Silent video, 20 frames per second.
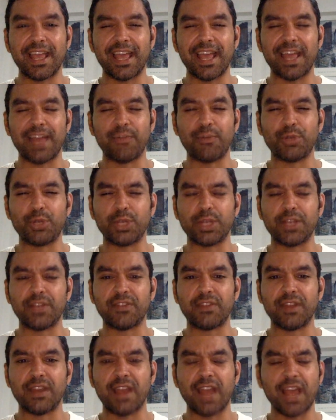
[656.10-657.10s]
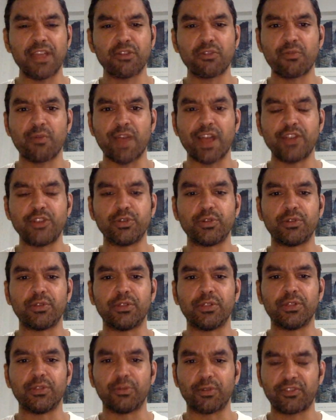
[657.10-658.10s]
and which is neither gradual
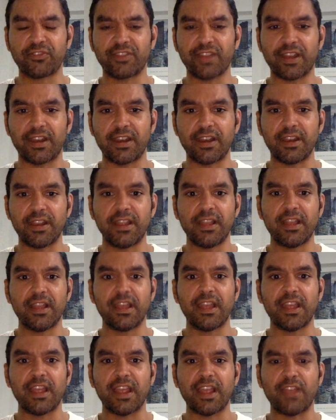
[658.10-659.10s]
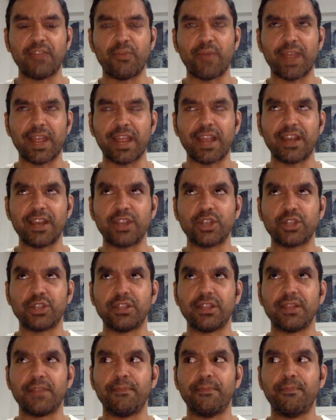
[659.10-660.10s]
nor sudden in the recognition
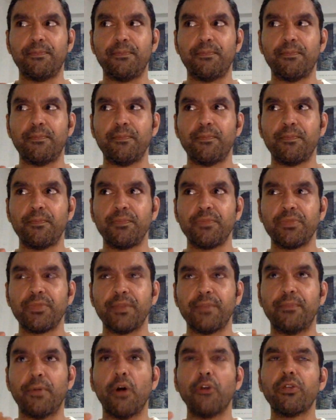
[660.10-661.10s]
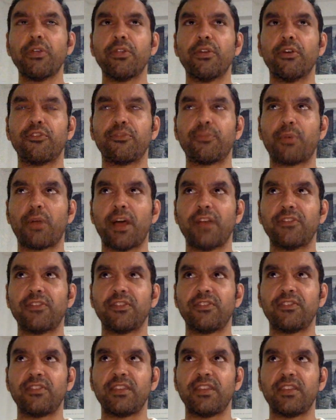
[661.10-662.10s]
that, that both of
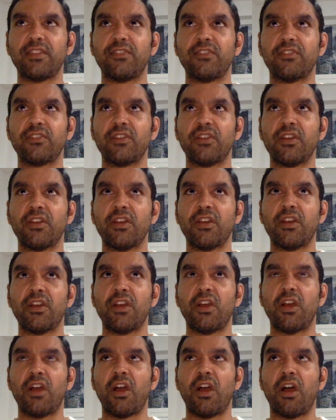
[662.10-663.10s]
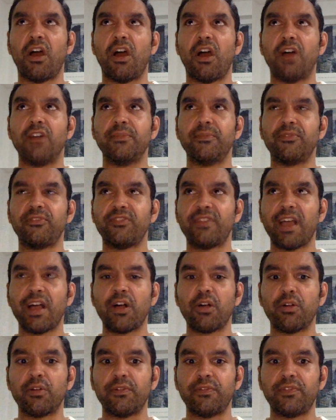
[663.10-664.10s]
processes are
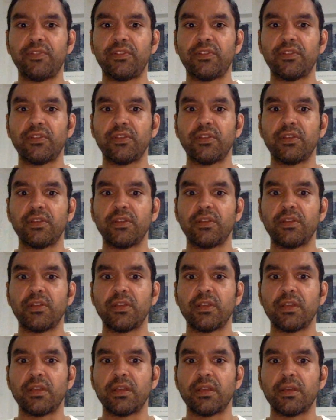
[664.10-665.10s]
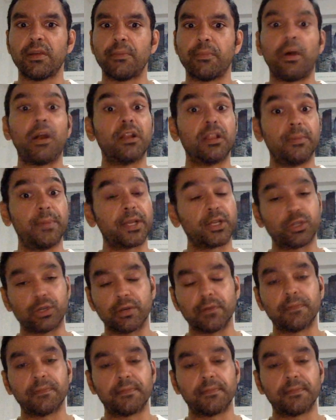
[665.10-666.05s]
themselves part of the picture.